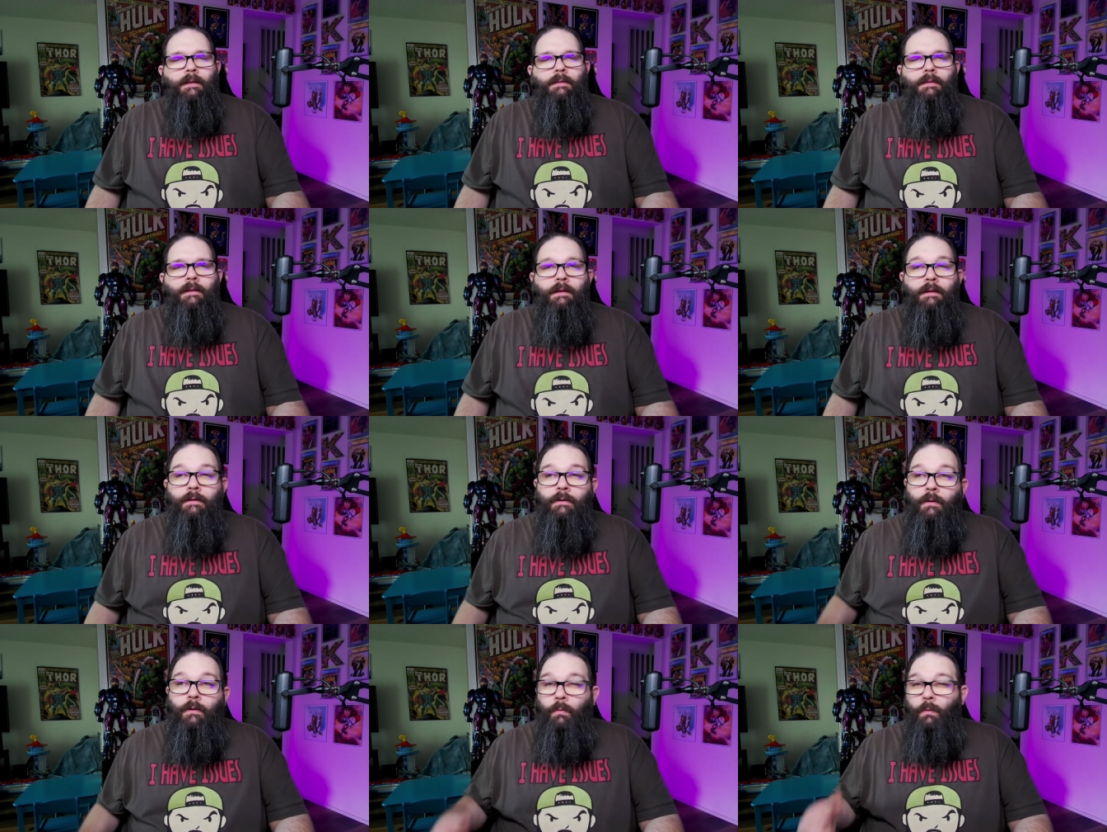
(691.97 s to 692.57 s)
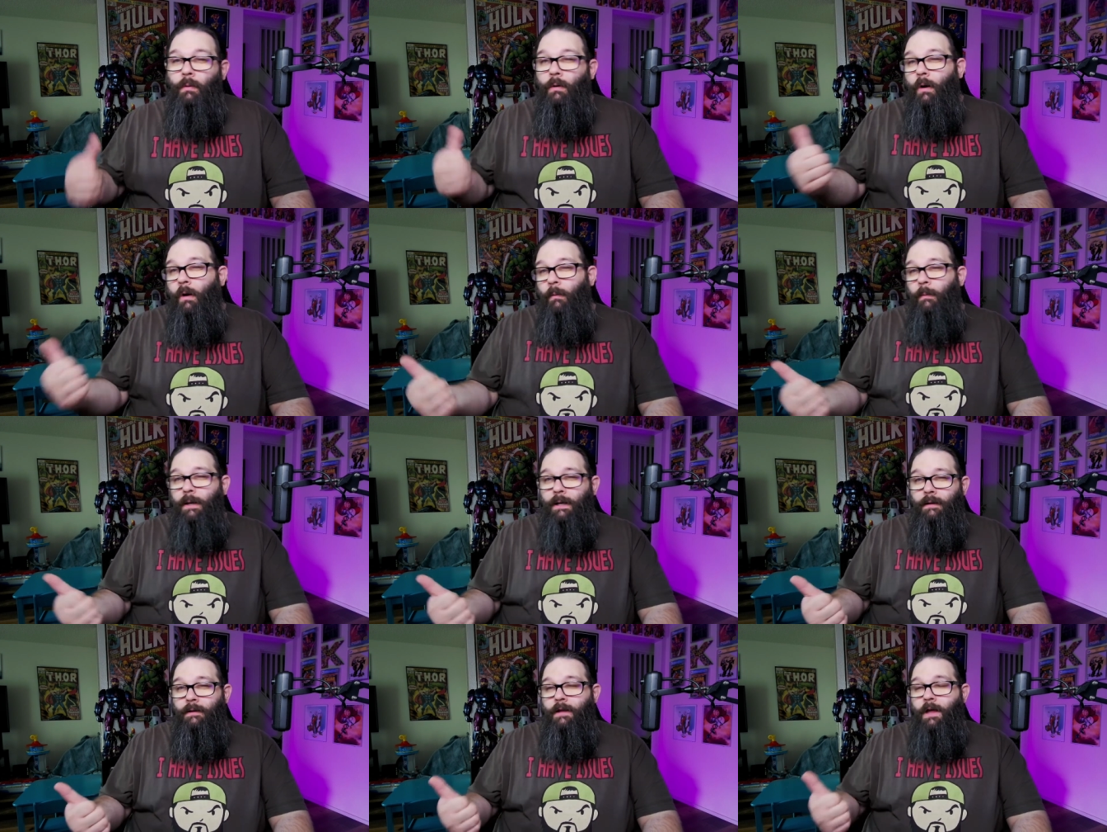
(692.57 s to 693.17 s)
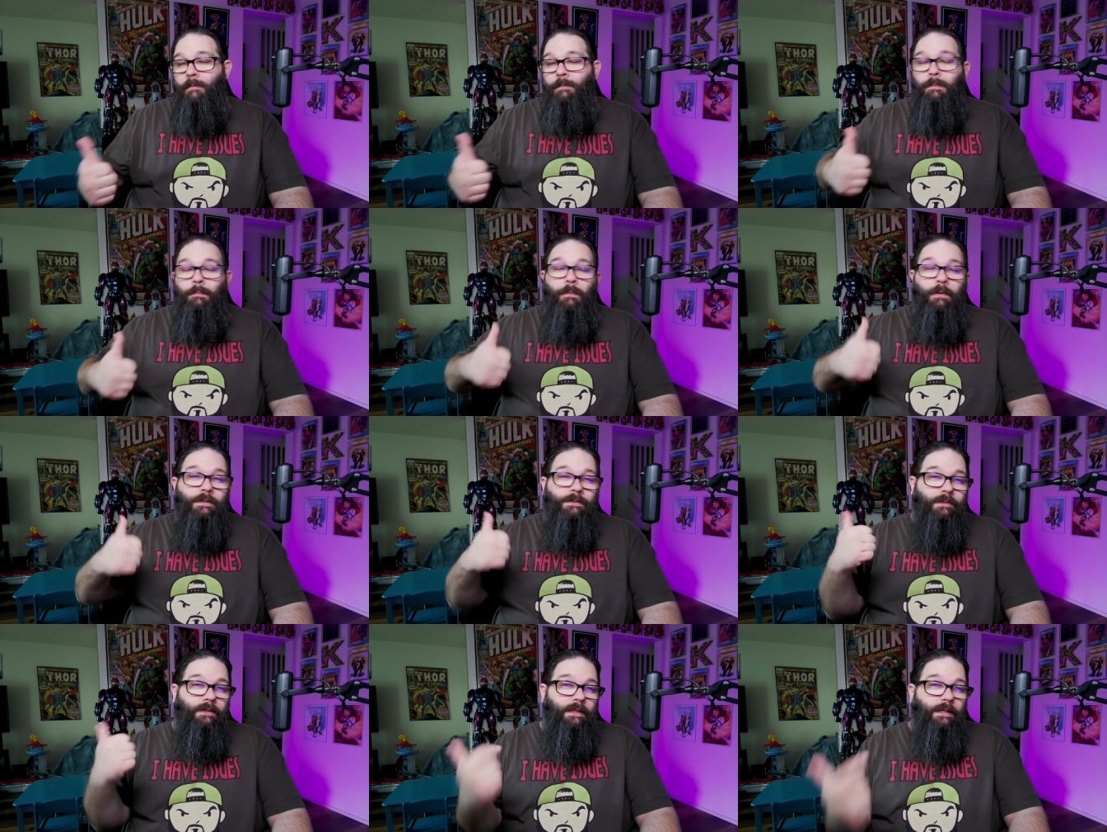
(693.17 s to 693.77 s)
They either were already into comic
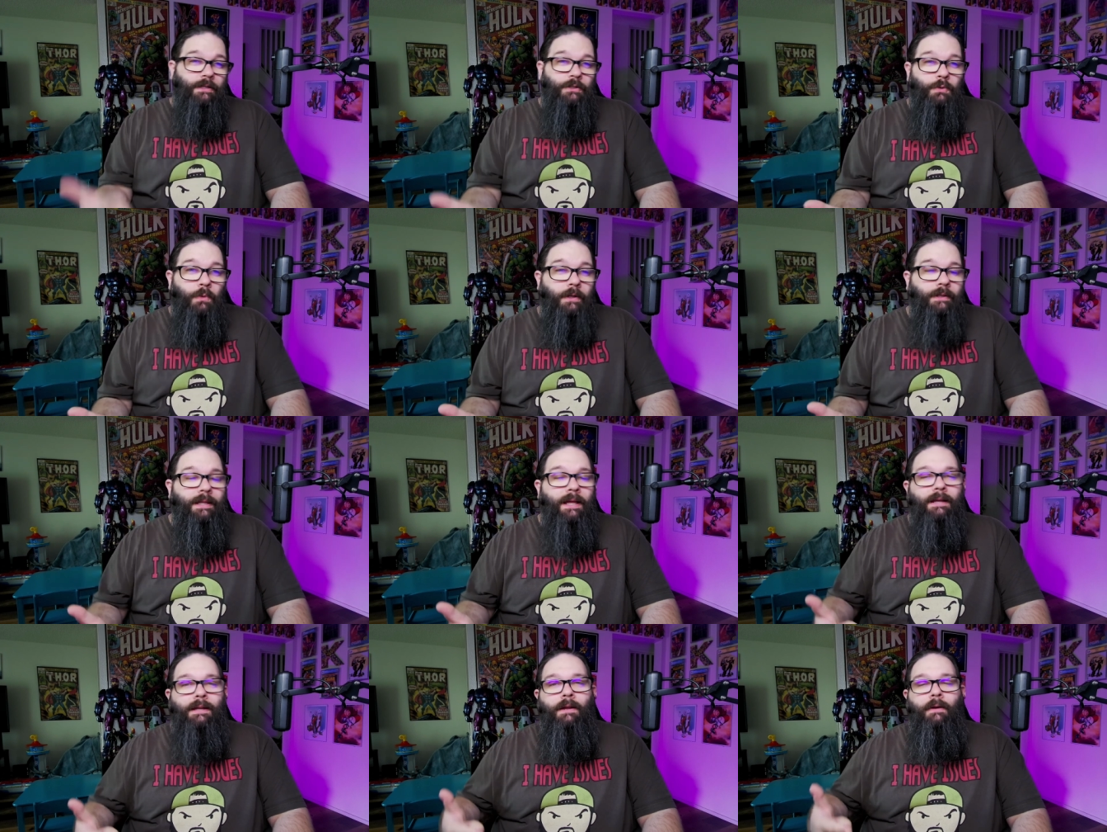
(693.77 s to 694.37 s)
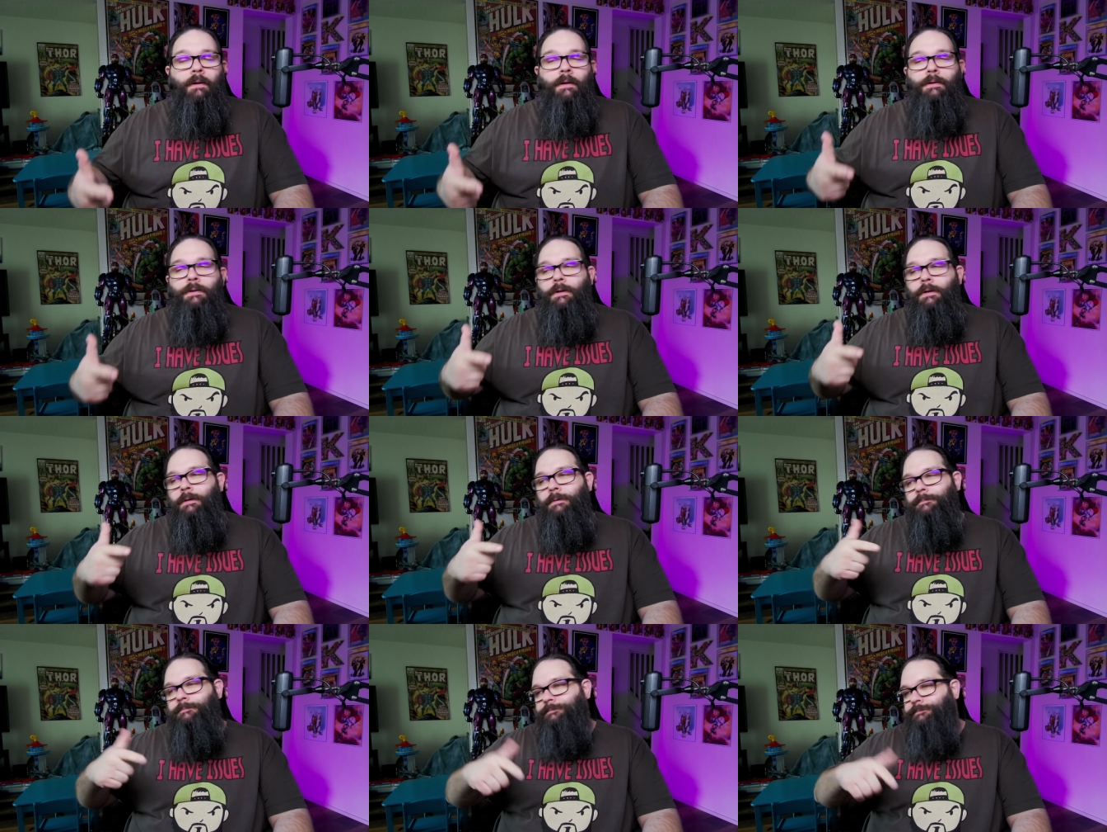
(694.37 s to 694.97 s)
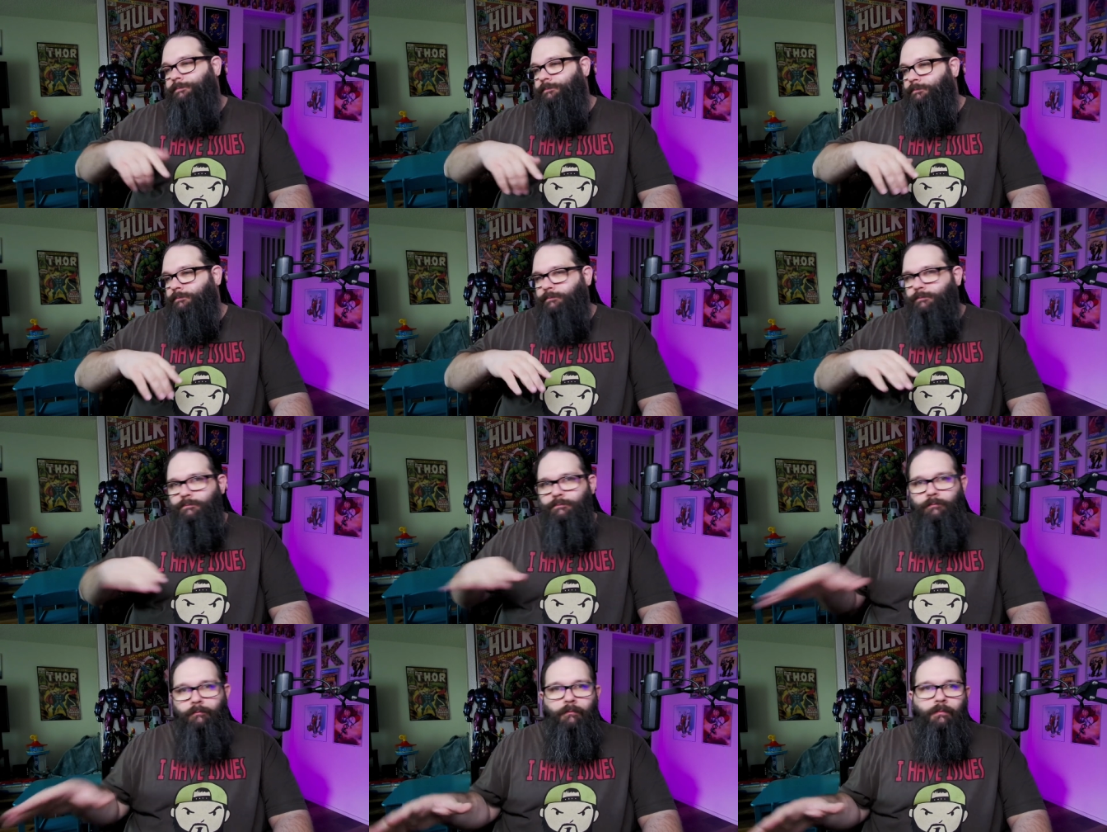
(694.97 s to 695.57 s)
books, they enjoyed that character,
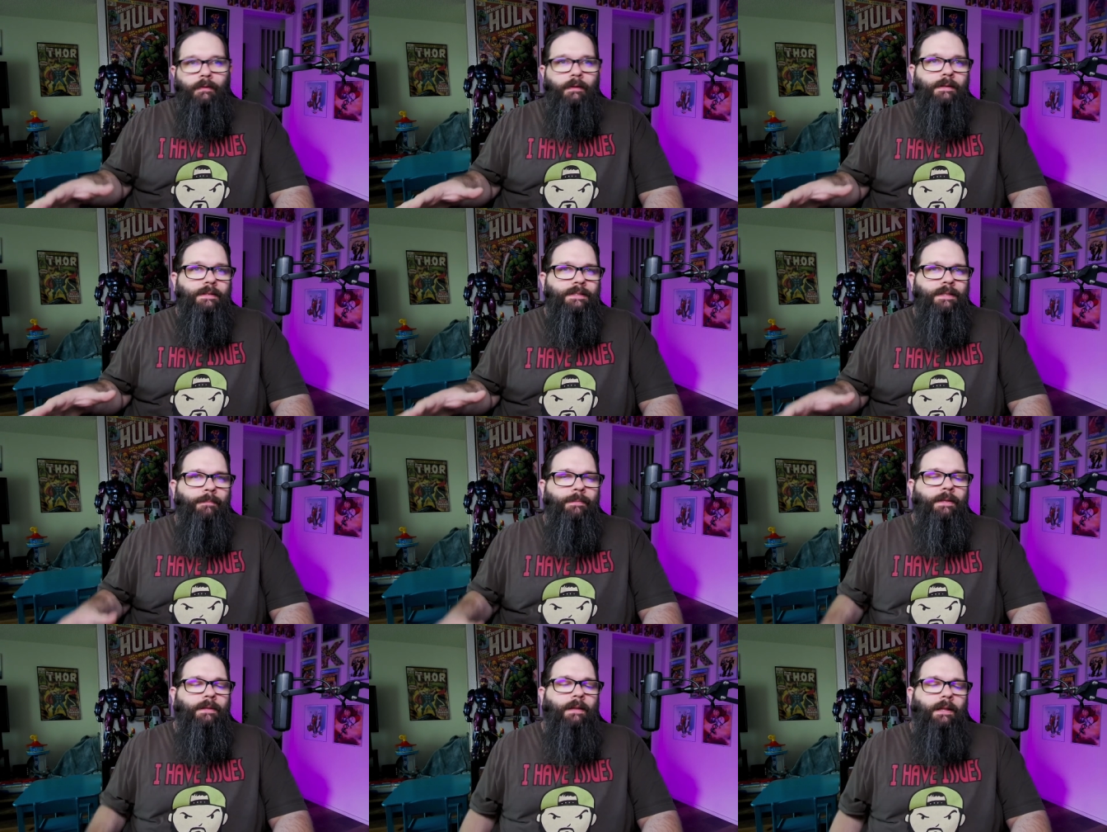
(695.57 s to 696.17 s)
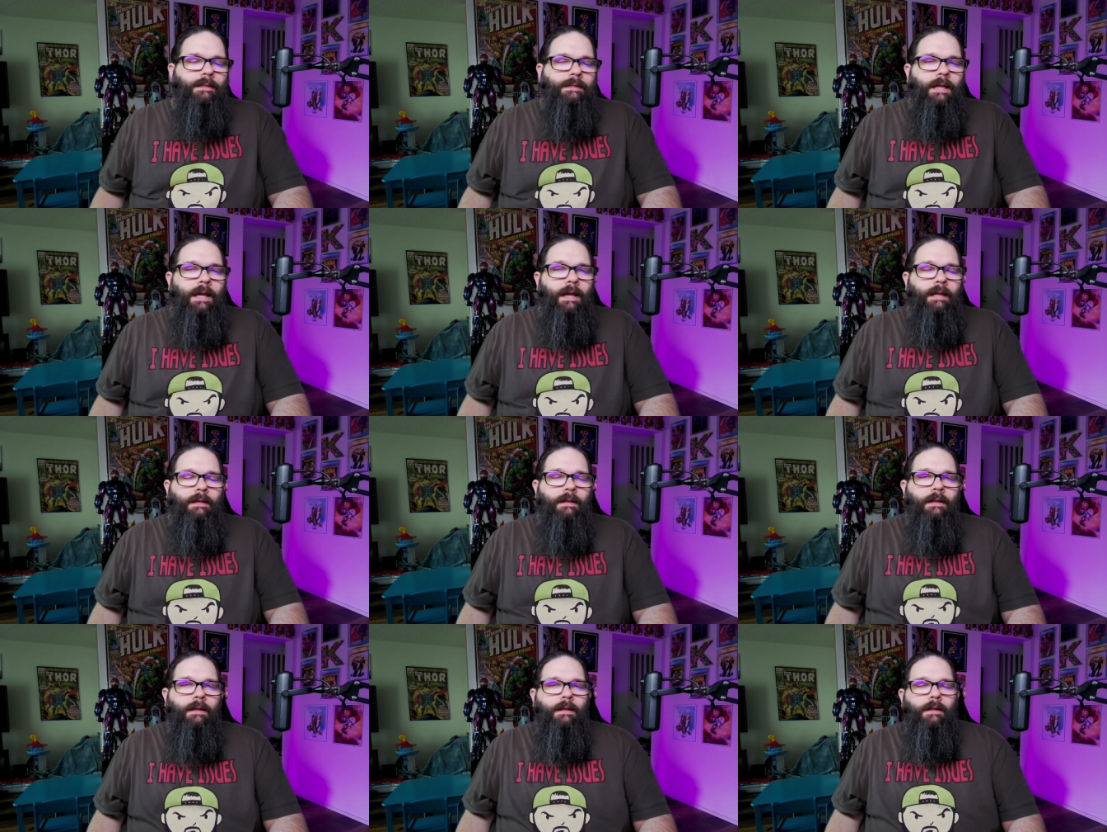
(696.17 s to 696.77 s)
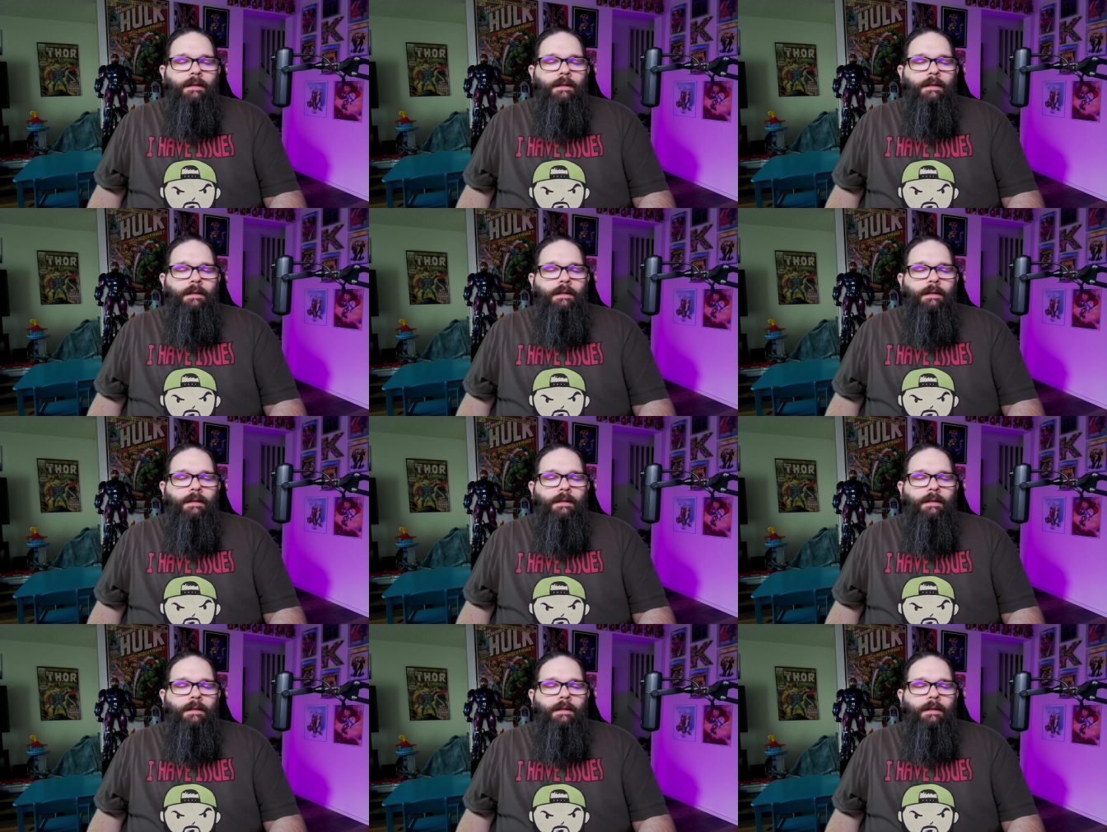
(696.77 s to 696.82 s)
something like that.